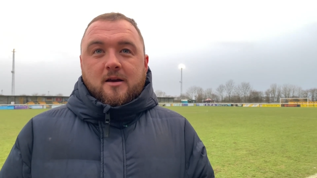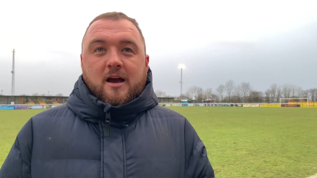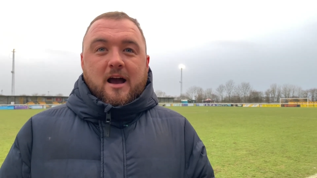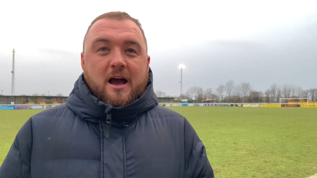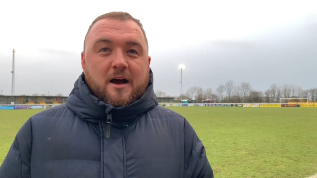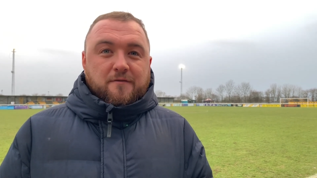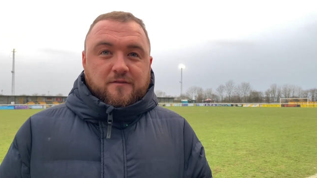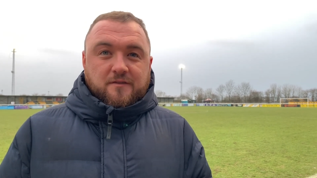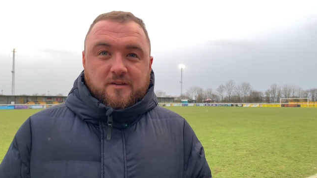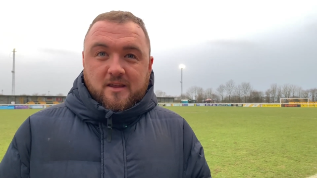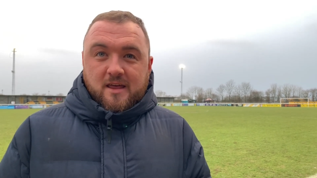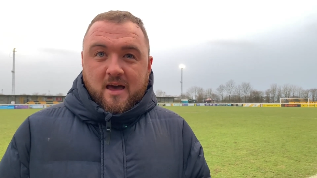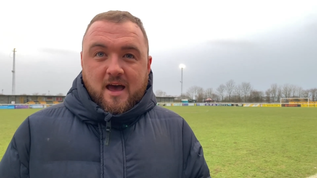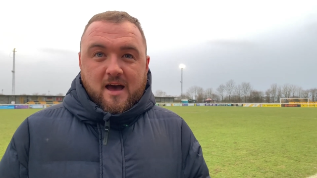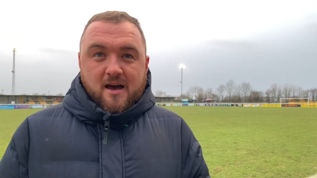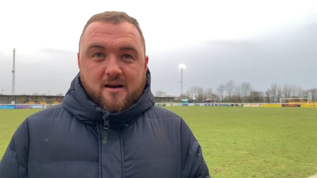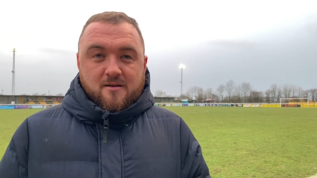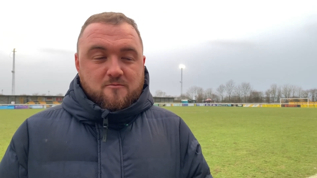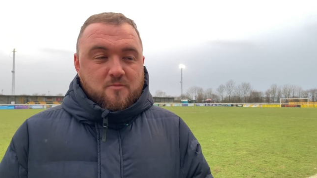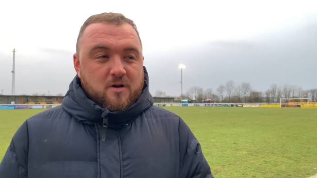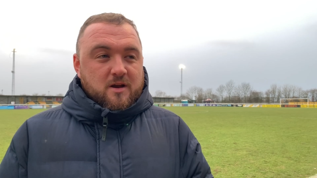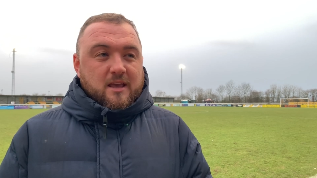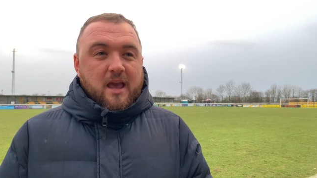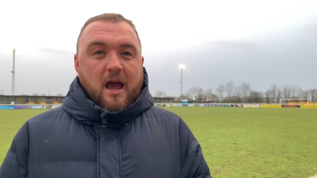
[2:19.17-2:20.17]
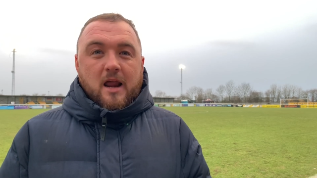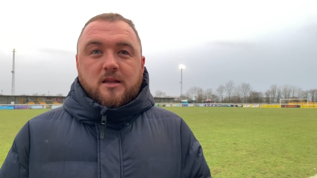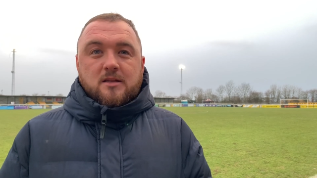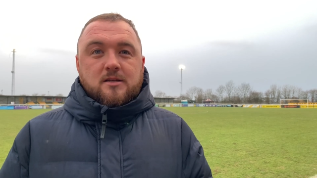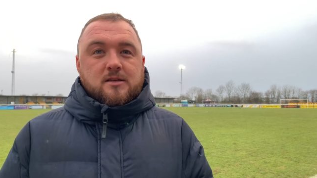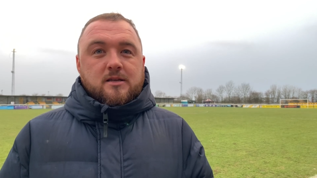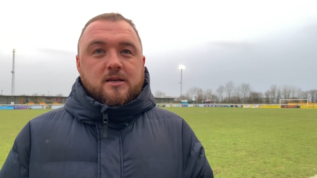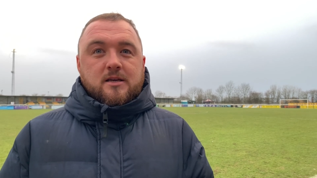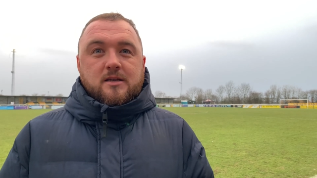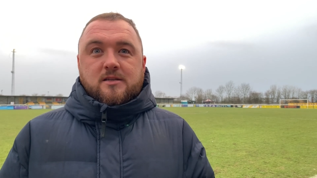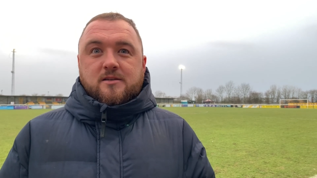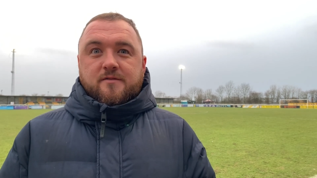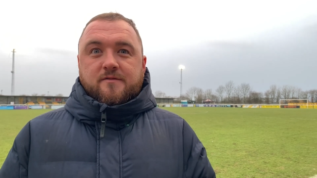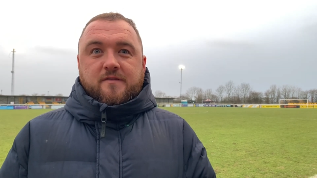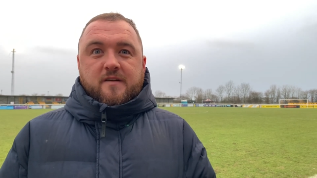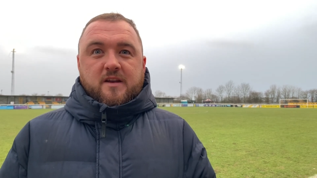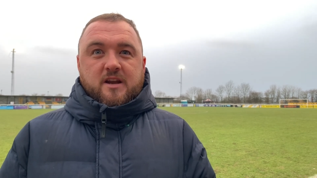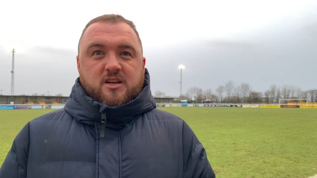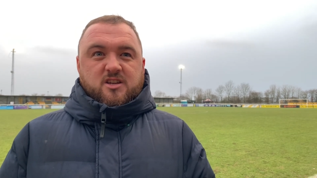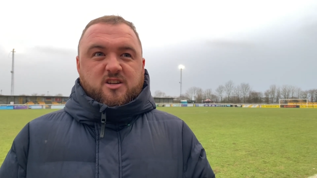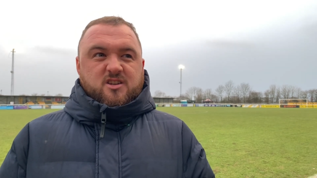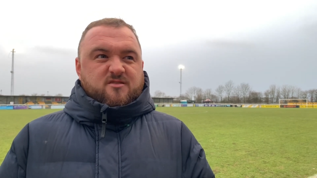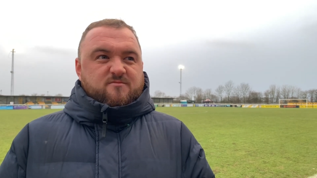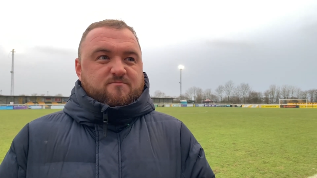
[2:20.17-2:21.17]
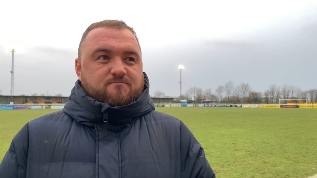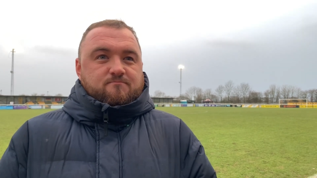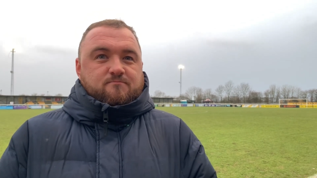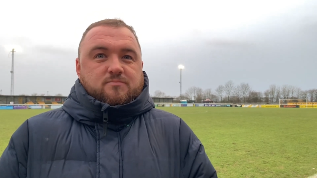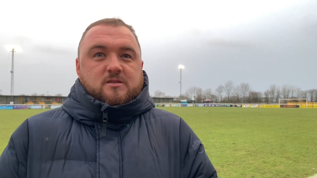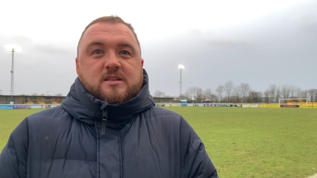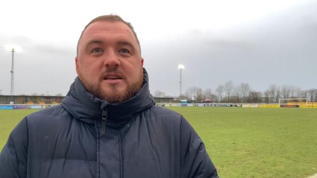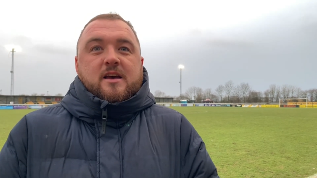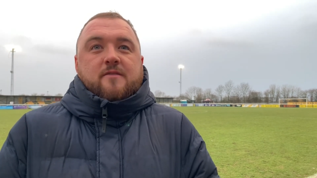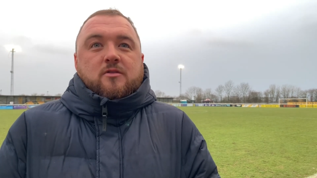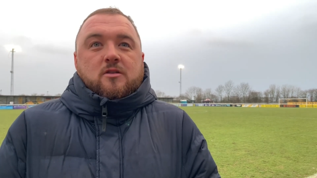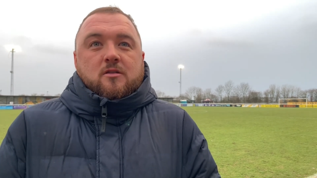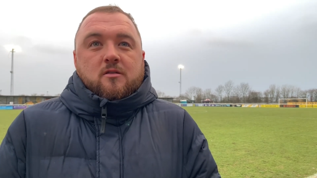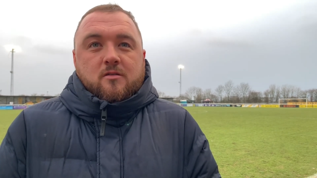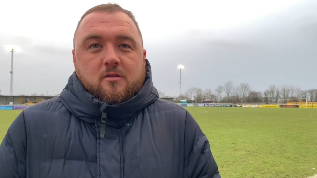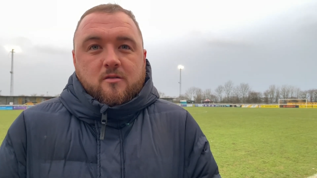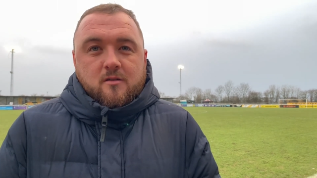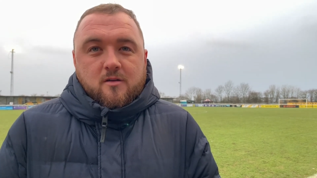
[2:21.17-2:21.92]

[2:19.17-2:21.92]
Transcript: After that, and we're guaranteed to finish seventh